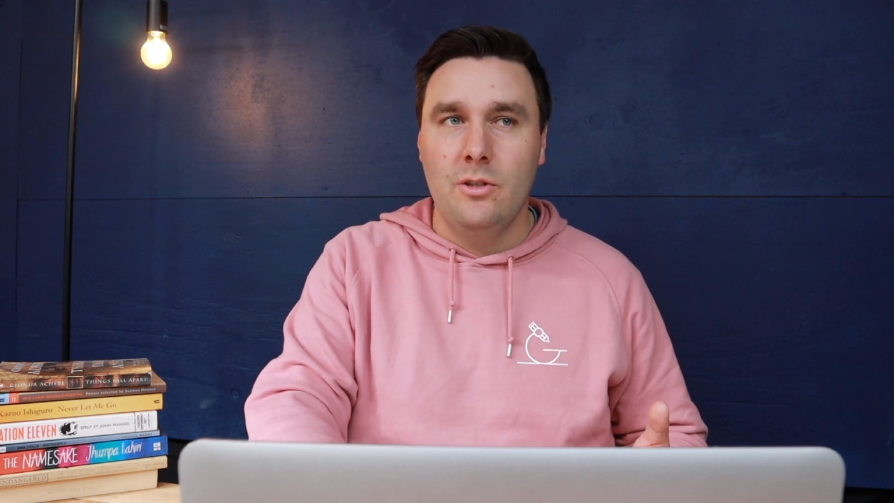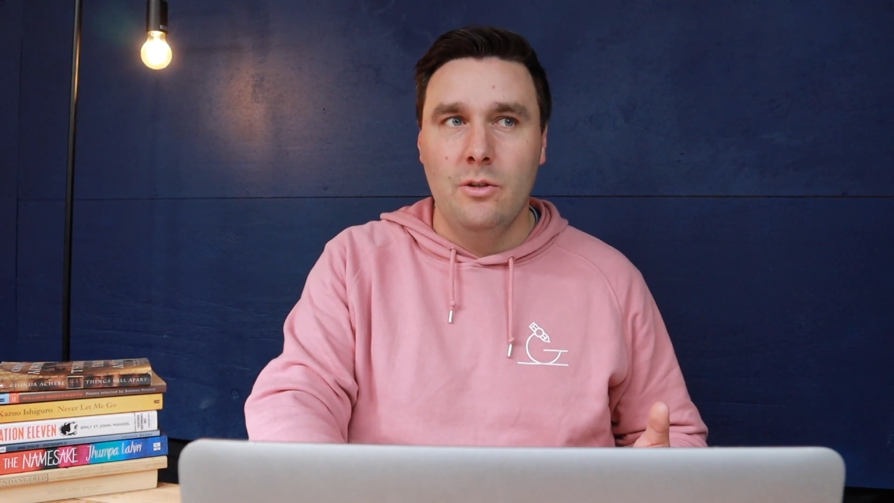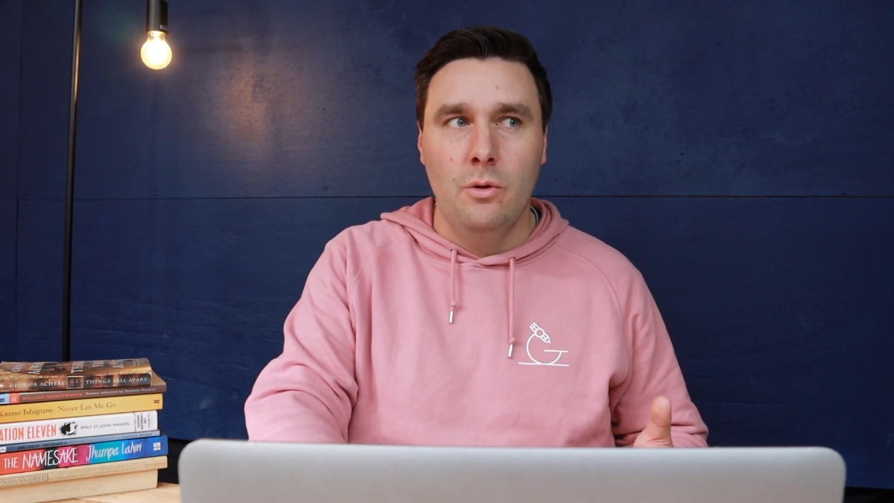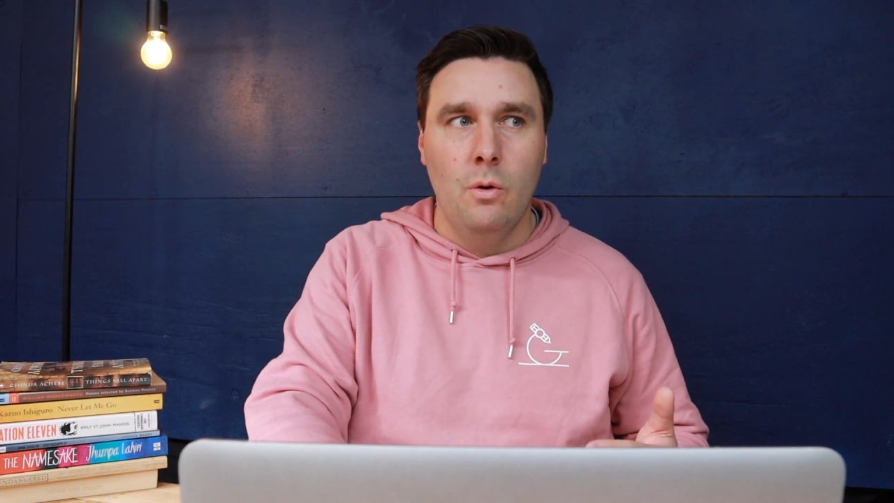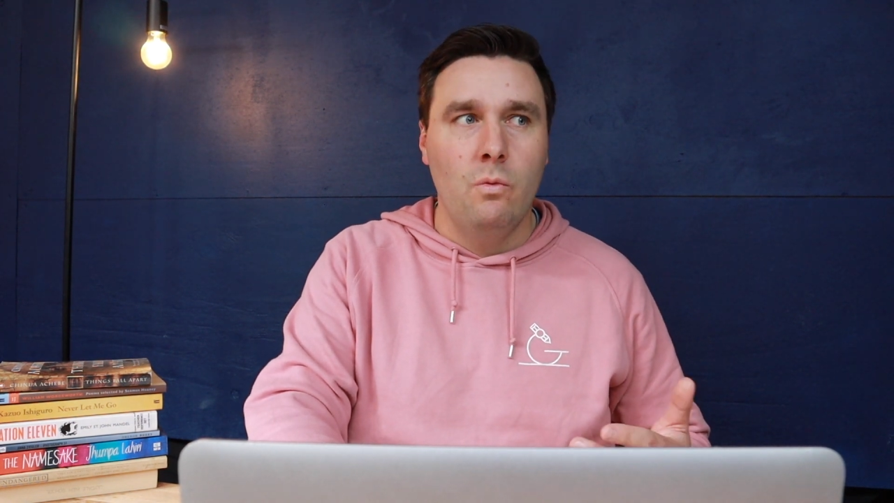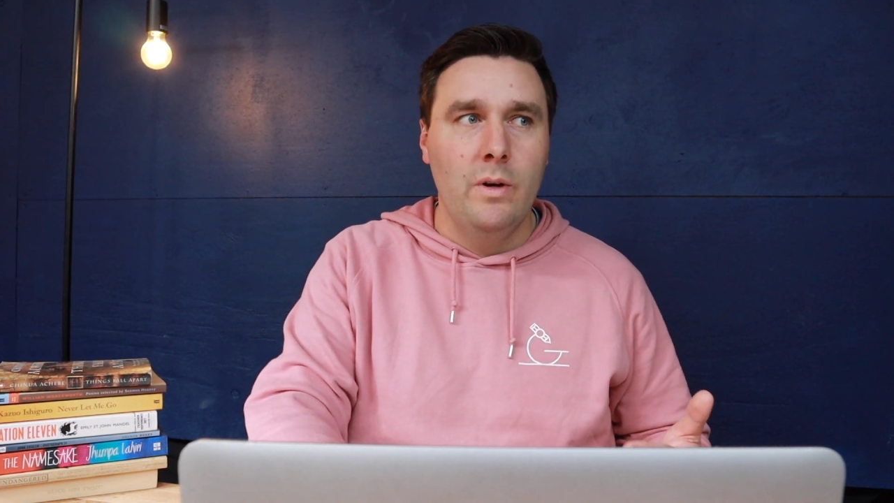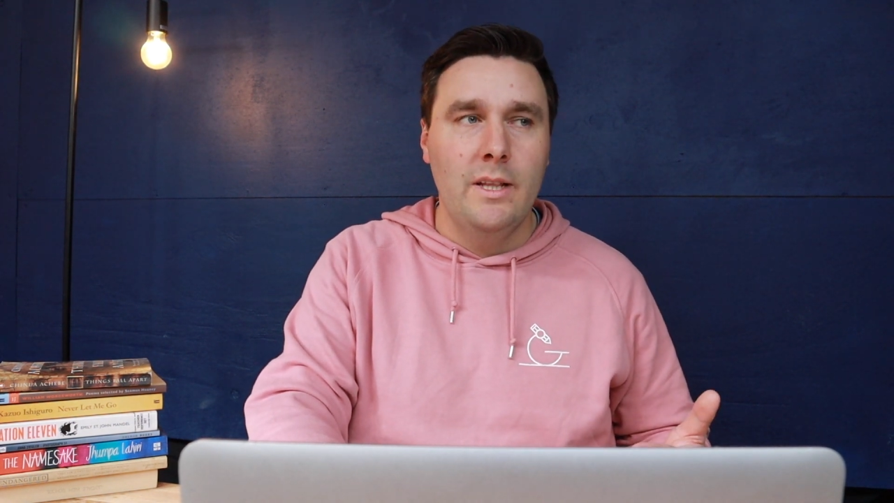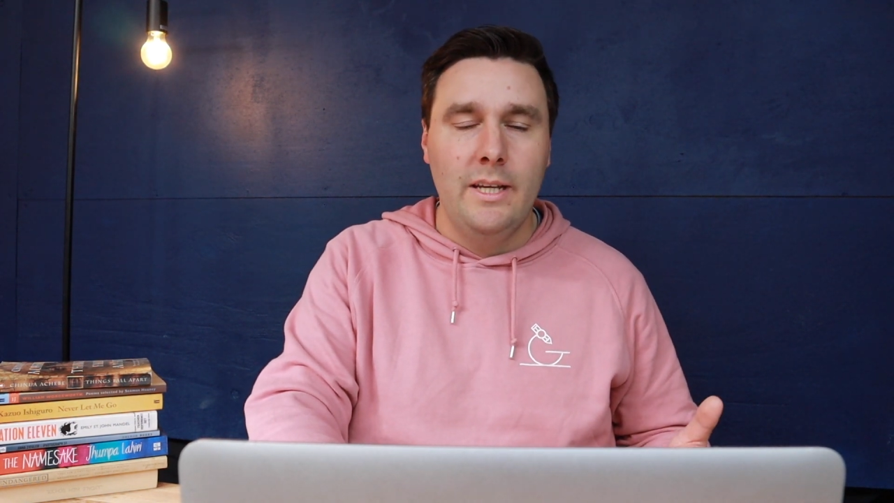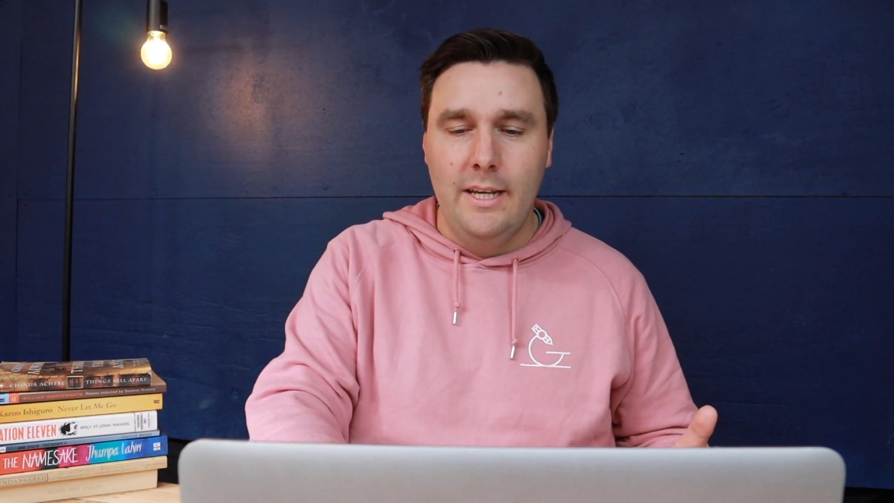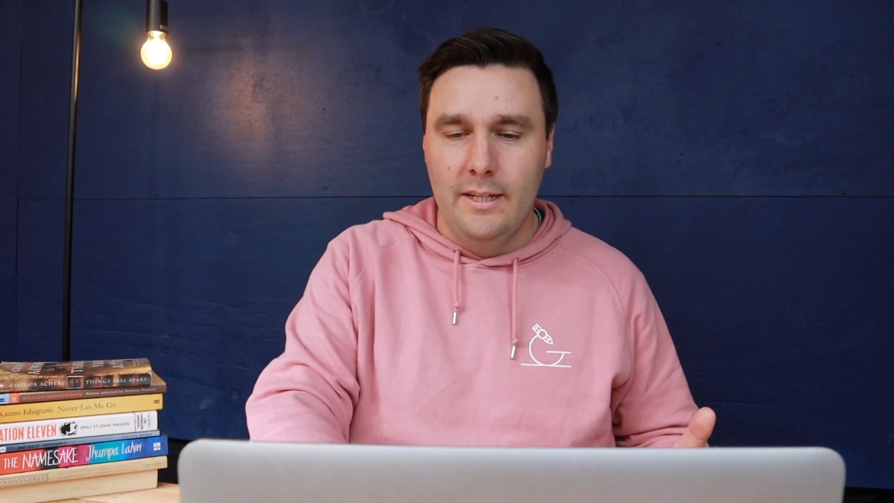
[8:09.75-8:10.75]
to
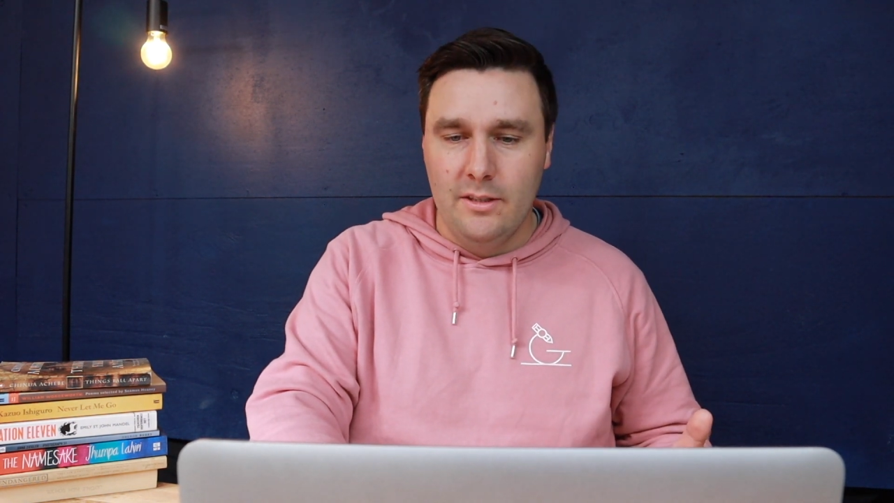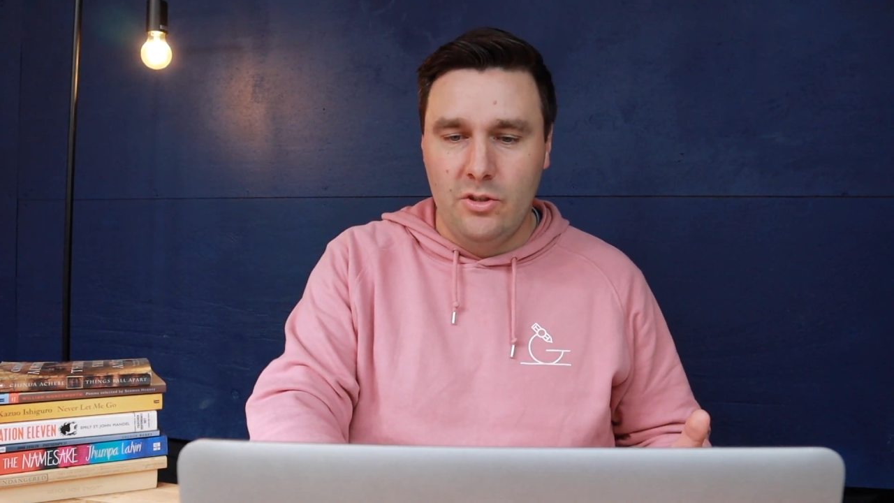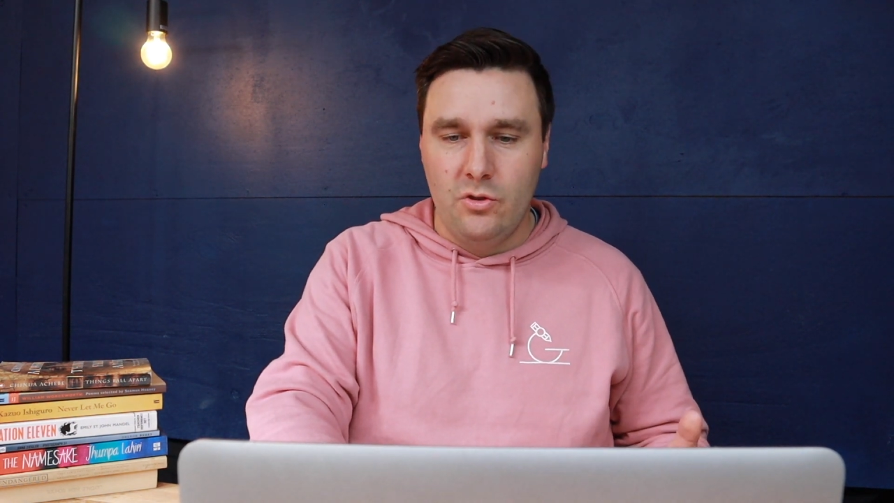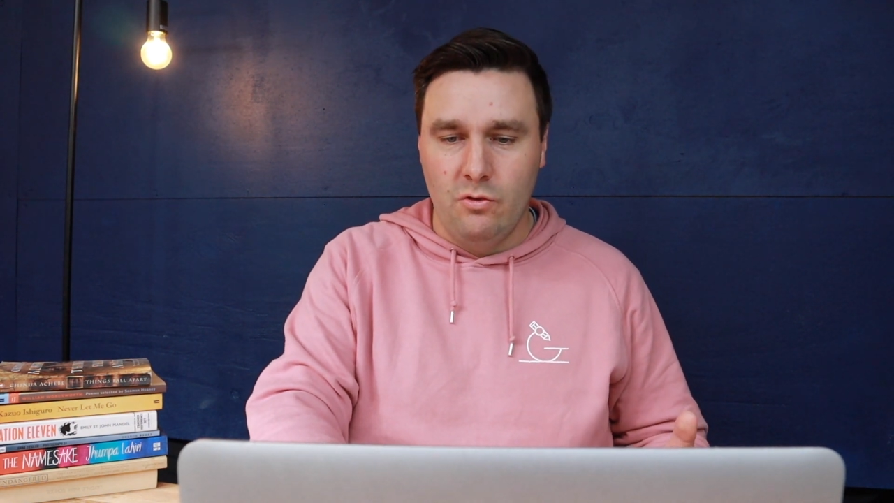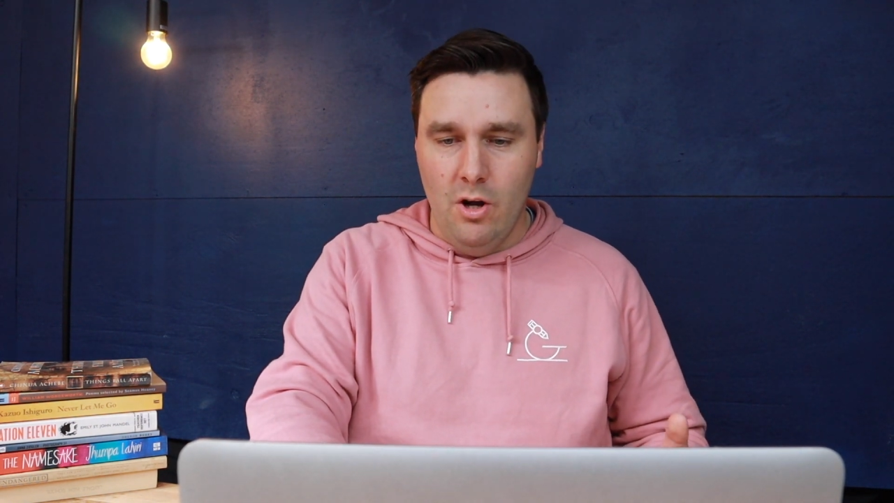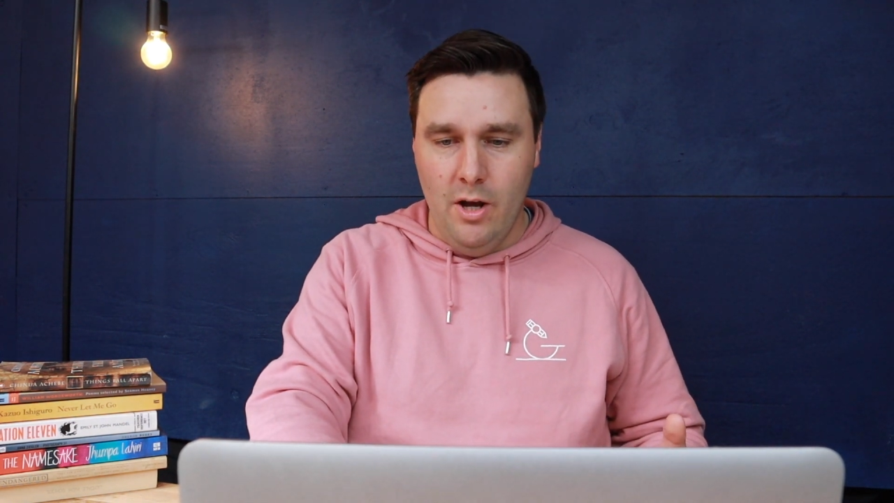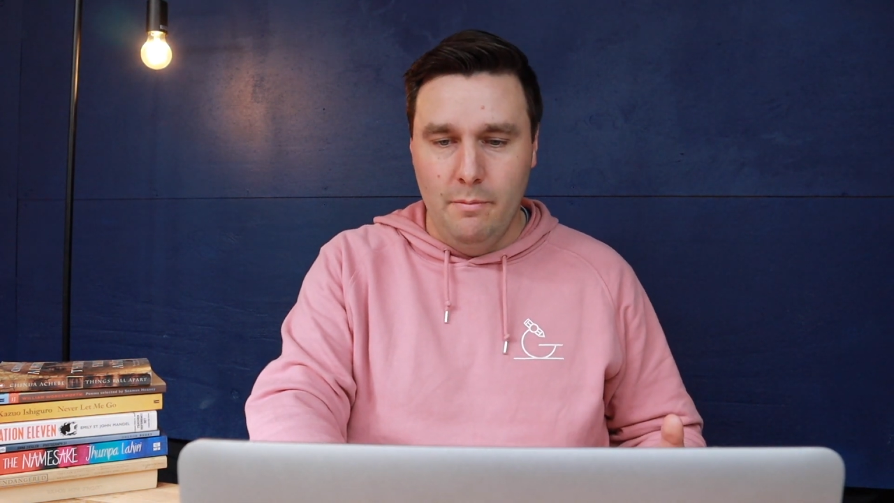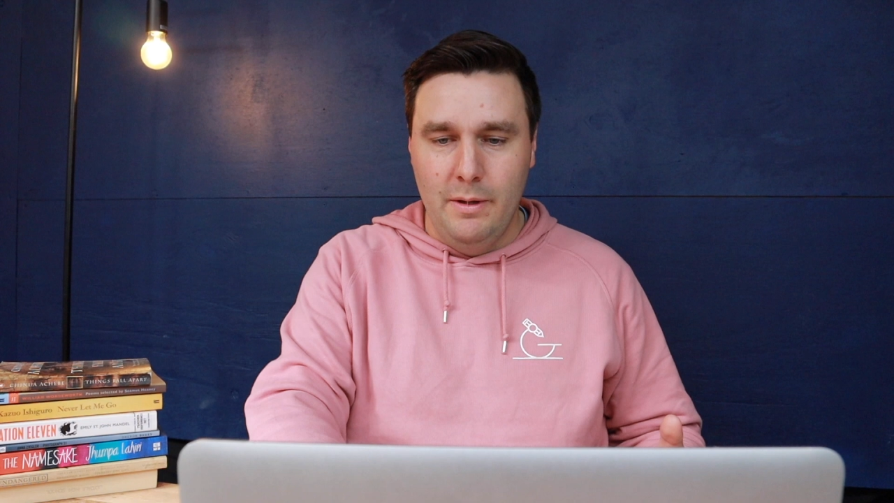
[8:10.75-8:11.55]
really hit its stride,